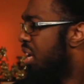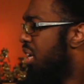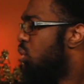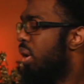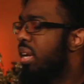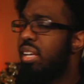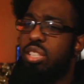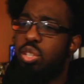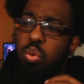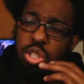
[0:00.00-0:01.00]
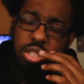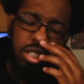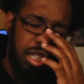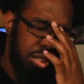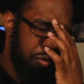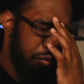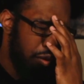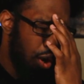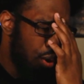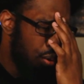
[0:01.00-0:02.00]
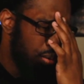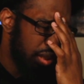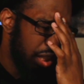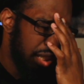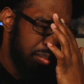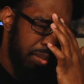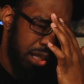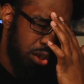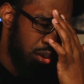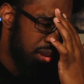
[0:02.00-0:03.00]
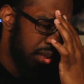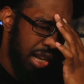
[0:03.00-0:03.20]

The way he switches his flows, it just makes no sense.